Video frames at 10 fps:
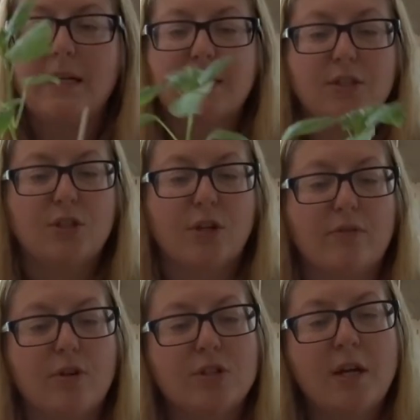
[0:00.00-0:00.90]
is a sugar
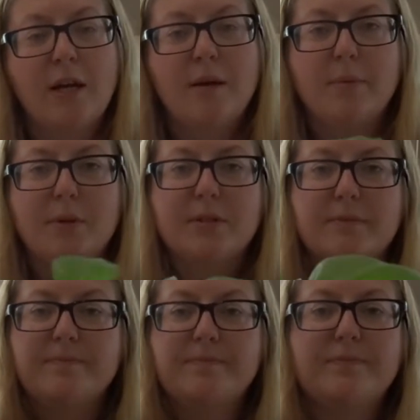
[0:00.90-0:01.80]
rush. But
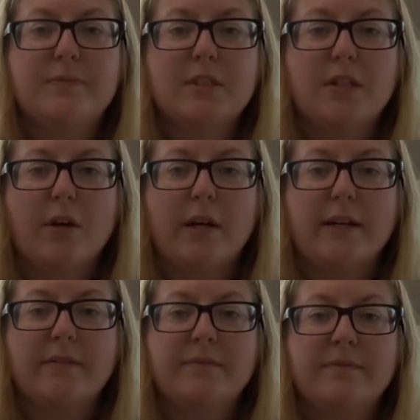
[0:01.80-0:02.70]
just look at it.
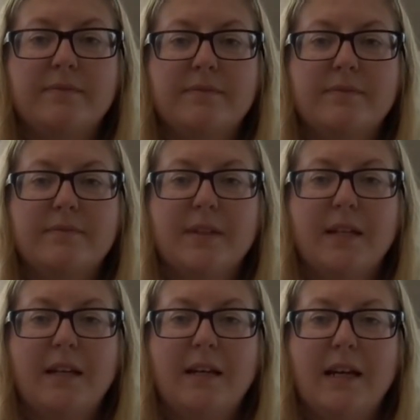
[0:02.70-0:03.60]

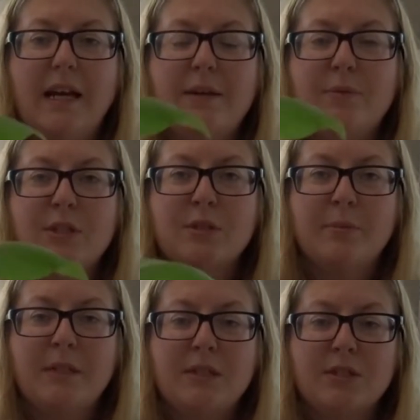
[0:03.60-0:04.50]
And when
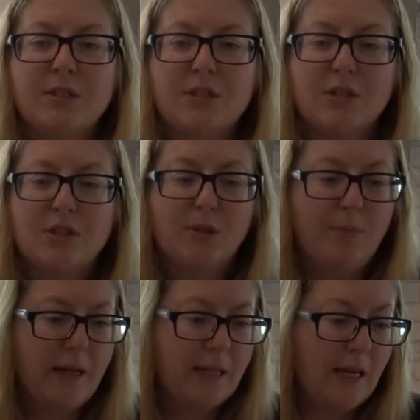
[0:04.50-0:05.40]
somebody does such a good job
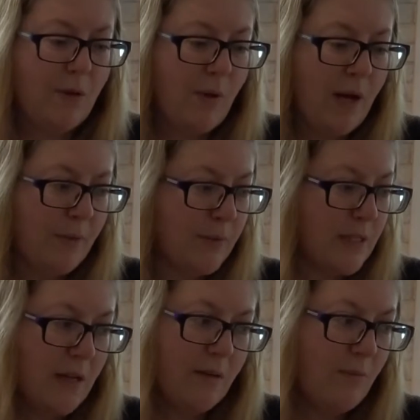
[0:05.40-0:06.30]
like that, why would
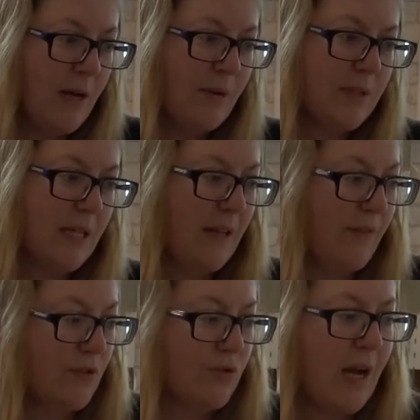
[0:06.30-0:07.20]
I
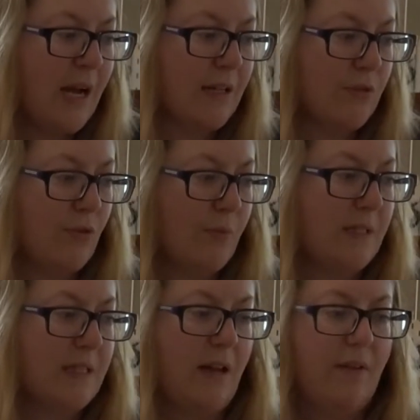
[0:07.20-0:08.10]
even try to grow it
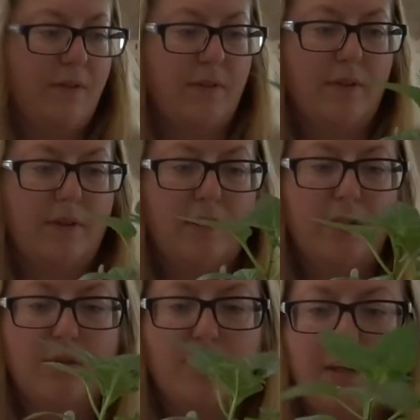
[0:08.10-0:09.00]
myself?
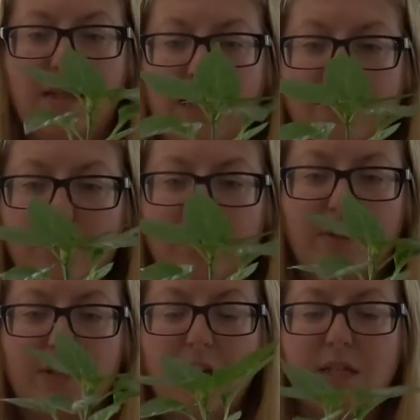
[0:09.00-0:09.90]
You know, I mean, there's one of
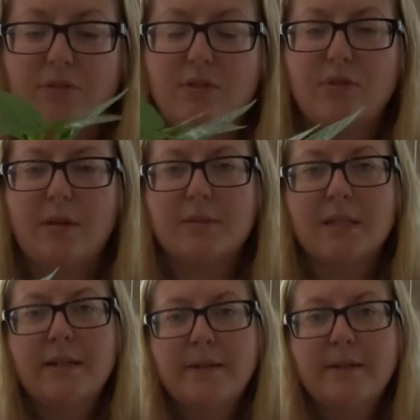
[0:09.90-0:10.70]
the tangerine dreams.